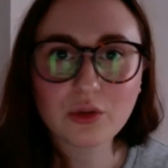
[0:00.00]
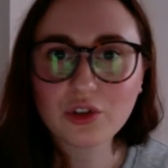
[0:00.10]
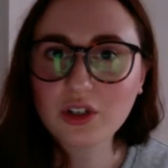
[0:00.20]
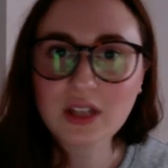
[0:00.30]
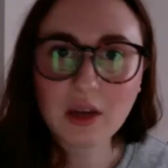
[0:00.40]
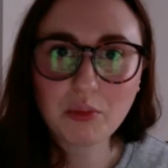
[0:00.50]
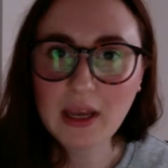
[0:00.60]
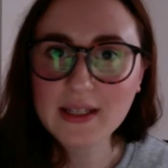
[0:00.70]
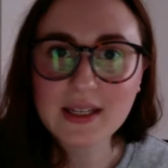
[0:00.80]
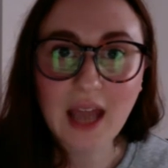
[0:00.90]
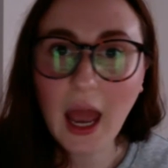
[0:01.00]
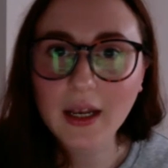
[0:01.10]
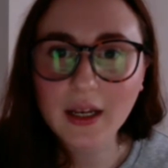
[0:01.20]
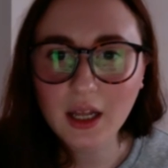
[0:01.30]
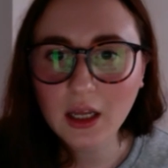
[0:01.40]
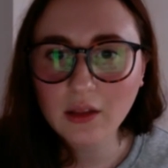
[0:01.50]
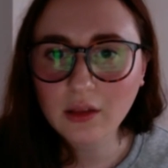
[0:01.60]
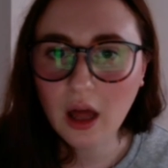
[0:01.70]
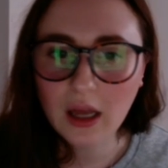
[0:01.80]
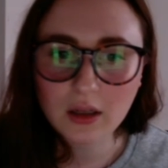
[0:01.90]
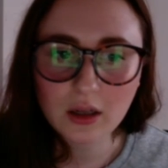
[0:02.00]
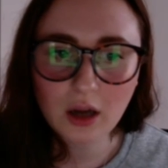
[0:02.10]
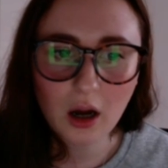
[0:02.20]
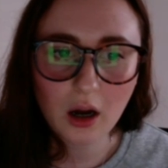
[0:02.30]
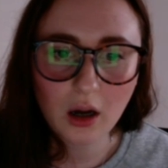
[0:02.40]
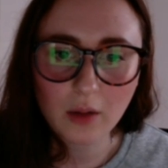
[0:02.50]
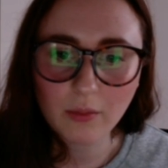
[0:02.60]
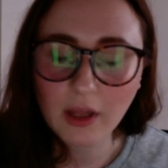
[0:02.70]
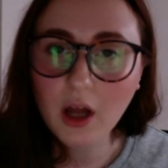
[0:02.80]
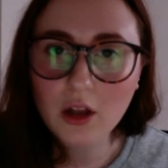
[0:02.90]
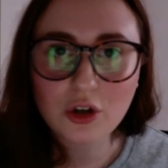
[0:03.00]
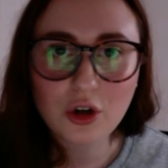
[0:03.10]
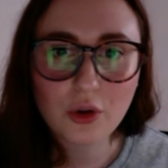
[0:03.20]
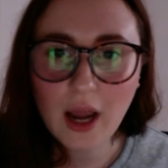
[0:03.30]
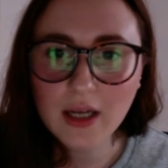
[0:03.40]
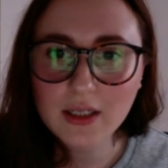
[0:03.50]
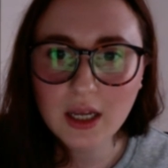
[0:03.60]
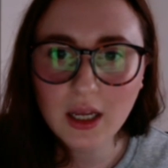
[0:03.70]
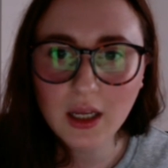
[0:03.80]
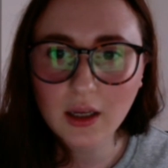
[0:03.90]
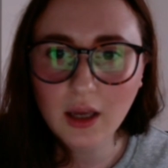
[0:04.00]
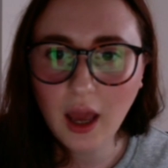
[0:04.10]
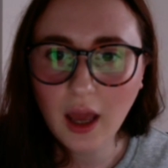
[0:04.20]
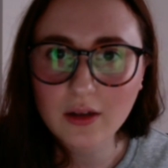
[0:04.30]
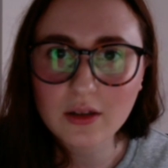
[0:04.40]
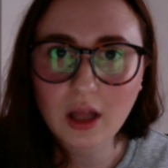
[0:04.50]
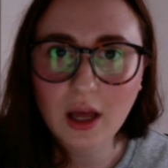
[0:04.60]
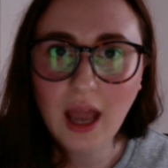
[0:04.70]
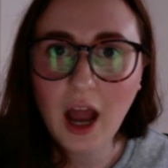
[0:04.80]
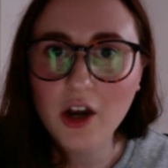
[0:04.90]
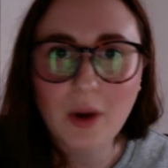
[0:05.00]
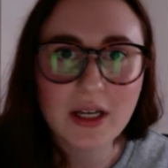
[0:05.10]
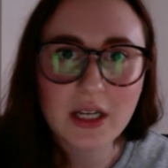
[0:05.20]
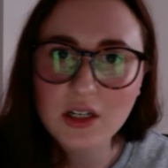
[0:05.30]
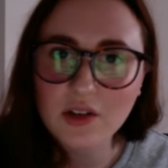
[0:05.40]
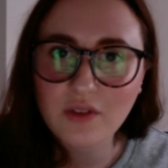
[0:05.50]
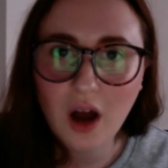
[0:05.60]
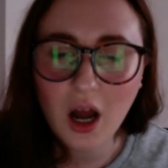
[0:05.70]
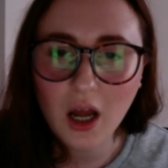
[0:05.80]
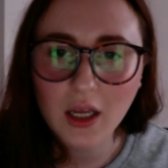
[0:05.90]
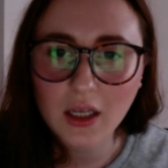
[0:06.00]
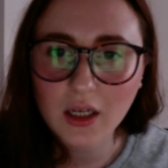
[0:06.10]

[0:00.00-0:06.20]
just like basic editing, like color correcting, and like how to identify